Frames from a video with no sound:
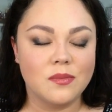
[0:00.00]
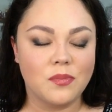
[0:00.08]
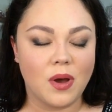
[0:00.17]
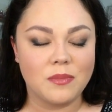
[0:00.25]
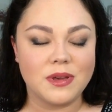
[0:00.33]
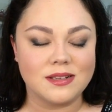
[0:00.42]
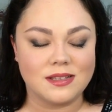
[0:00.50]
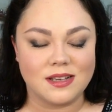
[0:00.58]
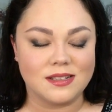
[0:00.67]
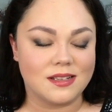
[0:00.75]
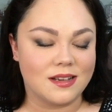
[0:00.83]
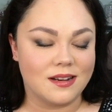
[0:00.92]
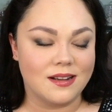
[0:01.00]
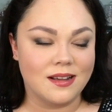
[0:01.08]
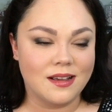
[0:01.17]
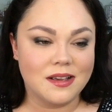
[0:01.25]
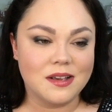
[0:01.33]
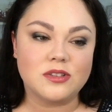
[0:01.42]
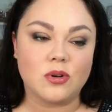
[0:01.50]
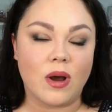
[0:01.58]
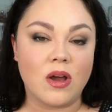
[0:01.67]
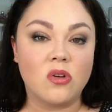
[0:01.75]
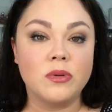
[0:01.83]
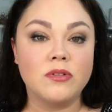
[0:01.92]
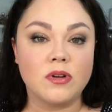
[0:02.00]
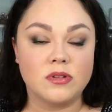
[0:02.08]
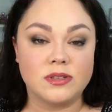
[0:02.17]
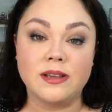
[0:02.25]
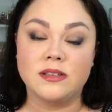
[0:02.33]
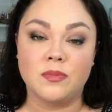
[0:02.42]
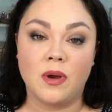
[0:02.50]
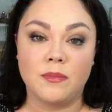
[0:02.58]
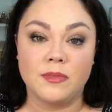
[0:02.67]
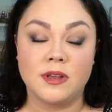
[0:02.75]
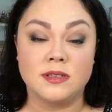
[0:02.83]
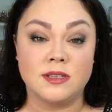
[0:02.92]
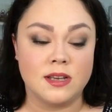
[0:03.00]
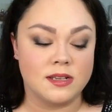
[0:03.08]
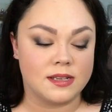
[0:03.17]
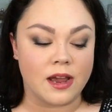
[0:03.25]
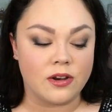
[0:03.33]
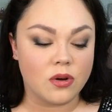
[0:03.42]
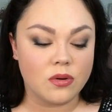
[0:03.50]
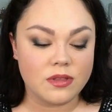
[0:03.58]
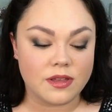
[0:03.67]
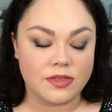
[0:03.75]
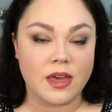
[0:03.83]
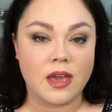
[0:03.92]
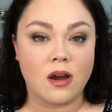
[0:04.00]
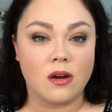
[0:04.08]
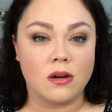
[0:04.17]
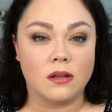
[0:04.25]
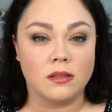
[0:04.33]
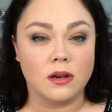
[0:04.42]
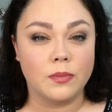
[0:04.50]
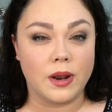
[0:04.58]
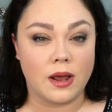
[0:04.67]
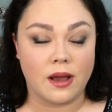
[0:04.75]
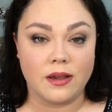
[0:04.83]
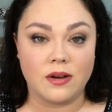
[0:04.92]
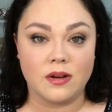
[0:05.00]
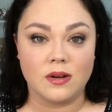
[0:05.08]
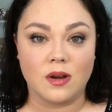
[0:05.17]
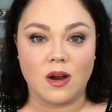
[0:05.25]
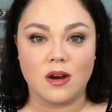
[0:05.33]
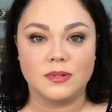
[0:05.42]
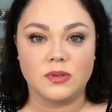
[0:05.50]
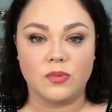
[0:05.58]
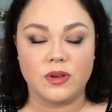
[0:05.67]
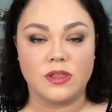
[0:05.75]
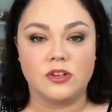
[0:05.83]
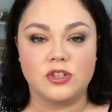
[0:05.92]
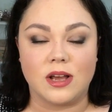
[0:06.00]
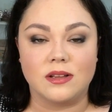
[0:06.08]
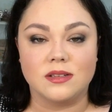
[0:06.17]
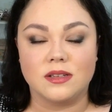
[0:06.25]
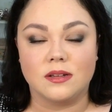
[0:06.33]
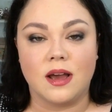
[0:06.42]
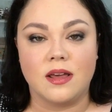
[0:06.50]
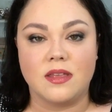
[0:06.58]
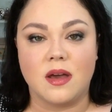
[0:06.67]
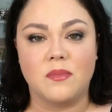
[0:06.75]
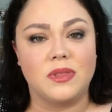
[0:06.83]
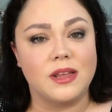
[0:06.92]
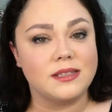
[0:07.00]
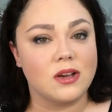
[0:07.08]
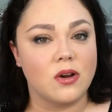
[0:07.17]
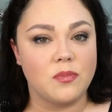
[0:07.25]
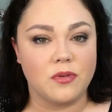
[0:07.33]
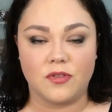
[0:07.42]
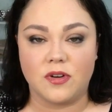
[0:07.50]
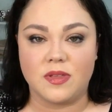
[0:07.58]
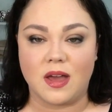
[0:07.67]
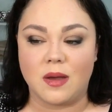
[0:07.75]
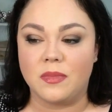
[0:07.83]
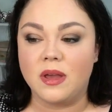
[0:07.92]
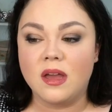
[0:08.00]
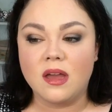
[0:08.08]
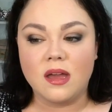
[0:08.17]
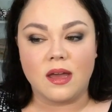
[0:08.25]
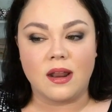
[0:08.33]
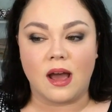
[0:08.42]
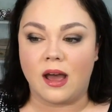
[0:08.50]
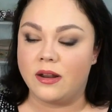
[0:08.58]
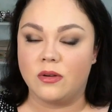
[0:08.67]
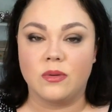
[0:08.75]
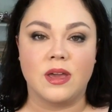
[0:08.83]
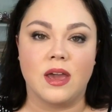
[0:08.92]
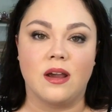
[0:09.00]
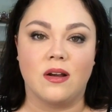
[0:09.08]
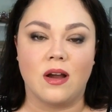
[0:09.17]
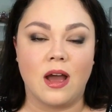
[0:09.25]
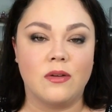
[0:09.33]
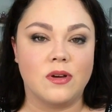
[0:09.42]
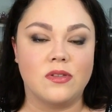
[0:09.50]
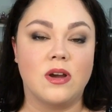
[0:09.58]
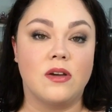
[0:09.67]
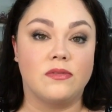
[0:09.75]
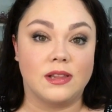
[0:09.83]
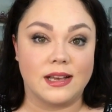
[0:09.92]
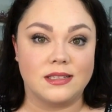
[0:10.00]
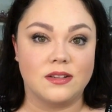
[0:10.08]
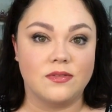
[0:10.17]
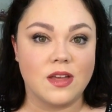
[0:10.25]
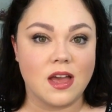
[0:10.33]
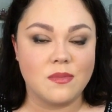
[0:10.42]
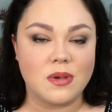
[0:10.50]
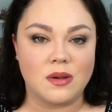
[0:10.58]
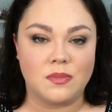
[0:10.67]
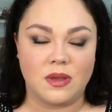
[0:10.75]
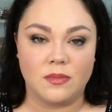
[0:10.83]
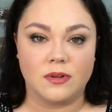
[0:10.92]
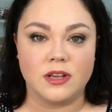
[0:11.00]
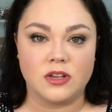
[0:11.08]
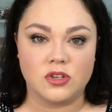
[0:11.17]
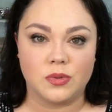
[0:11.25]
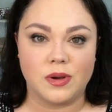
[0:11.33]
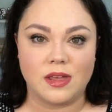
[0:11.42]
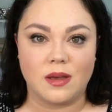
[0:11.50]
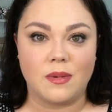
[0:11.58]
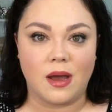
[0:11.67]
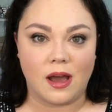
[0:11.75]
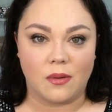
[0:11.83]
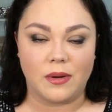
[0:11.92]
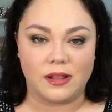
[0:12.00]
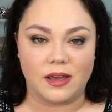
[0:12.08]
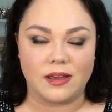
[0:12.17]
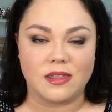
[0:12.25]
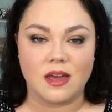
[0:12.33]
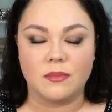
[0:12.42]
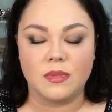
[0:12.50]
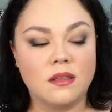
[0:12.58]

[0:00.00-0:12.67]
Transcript: pumpkin season. So I will be roasting some pumpkin seeds. I know that they are a little bit higher in carbs with the shell still on them, but that's how I prefer them and I don't care. I would rather have less of them and be able to enjoy them how I like them.